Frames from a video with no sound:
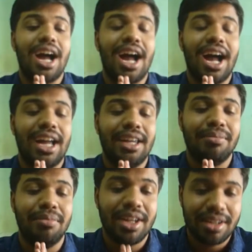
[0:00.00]
I
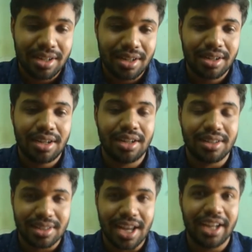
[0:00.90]
made her
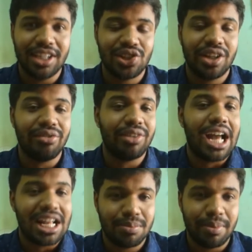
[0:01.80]
understand each and every
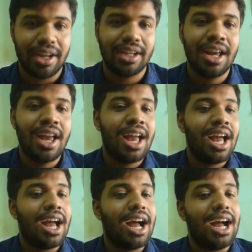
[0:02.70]
aspect.
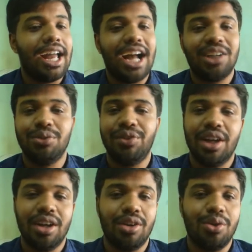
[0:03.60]
I had
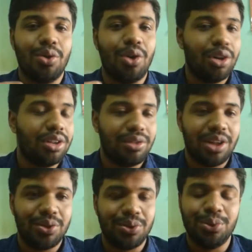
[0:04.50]
to go all the
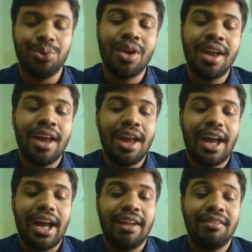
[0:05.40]
way through.
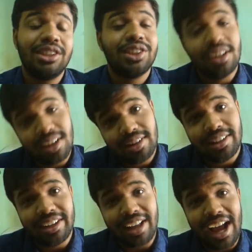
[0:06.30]
And when she heard
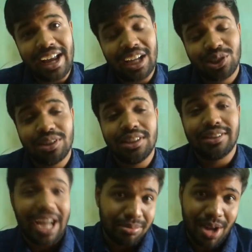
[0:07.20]
that I actually
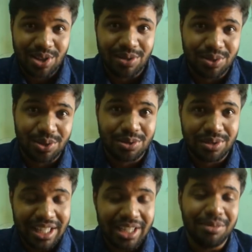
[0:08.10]
cried myself to
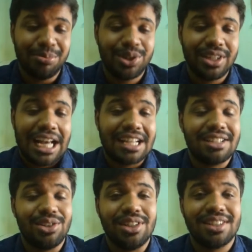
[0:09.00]
sleep, she
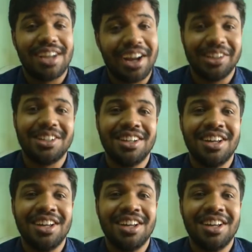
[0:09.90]
actually started